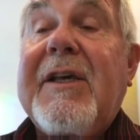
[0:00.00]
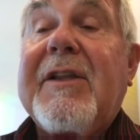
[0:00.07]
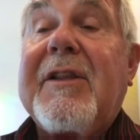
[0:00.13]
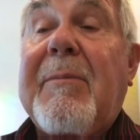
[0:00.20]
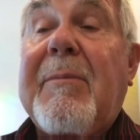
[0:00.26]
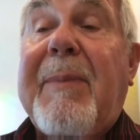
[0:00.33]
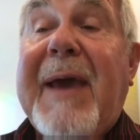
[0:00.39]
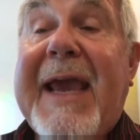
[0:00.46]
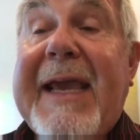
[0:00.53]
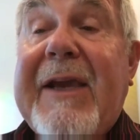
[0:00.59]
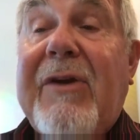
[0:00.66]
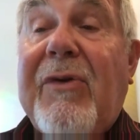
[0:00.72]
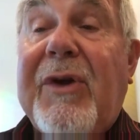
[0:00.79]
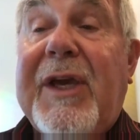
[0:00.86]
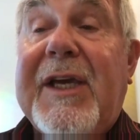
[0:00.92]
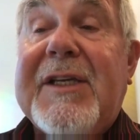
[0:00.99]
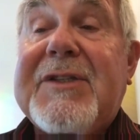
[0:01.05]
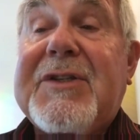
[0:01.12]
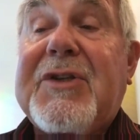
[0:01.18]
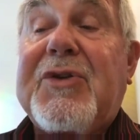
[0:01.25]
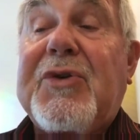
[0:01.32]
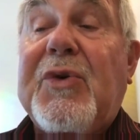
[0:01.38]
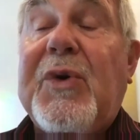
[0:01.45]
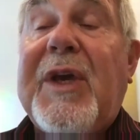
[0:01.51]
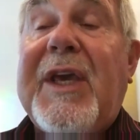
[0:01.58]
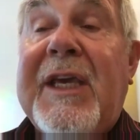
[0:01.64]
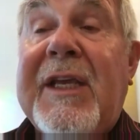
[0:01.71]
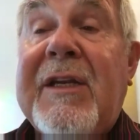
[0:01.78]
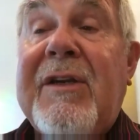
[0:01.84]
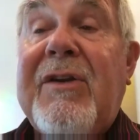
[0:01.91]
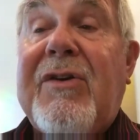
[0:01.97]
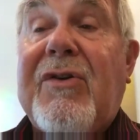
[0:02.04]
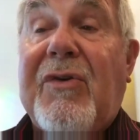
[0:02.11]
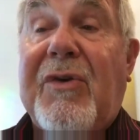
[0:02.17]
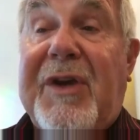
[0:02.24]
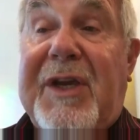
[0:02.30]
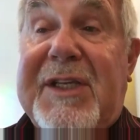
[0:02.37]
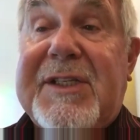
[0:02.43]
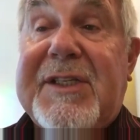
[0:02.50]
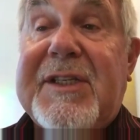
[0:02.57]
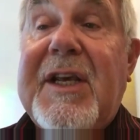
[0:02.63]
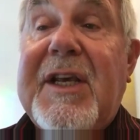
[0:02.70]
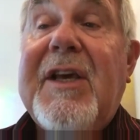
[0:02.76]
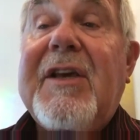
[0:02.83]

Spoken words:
the pancreas to increase